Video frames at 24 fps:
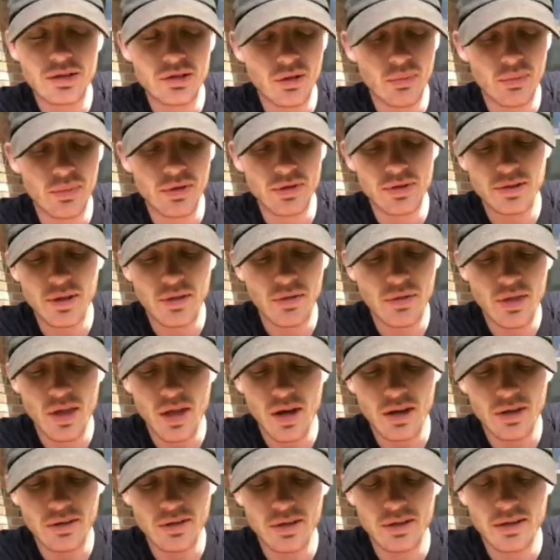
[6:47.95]
something
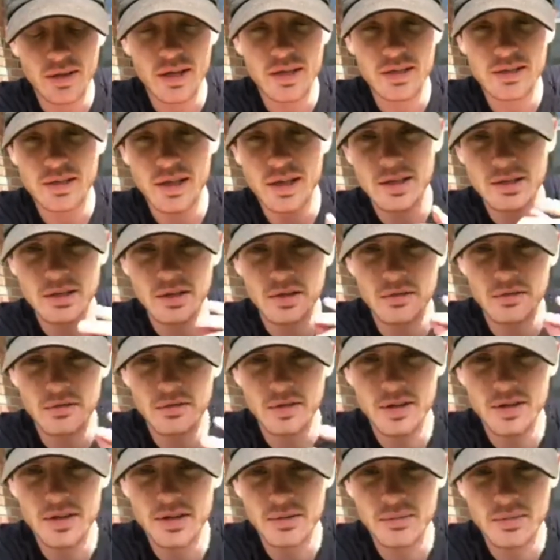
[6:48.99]
synthetic that they say is going to
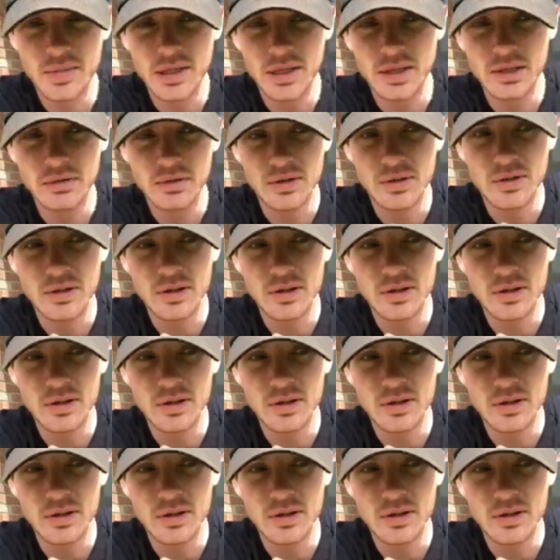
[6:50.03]
fix it immediately,